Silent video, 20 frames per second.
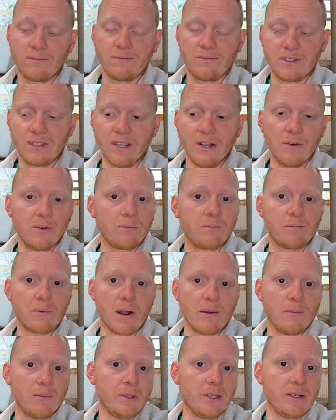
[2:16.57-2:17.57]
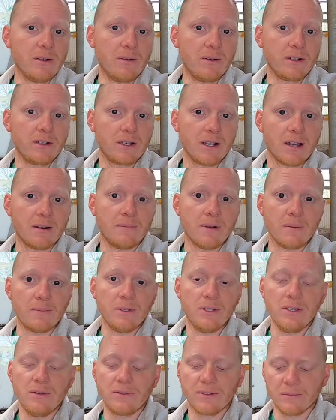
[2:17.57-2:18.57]
still probably going to cut them up
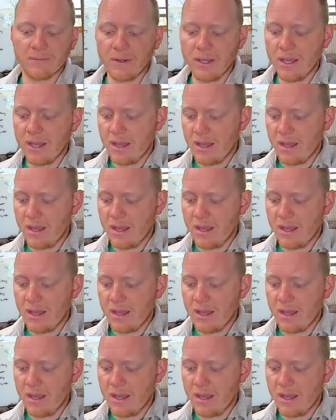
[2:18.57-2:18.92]
and use them.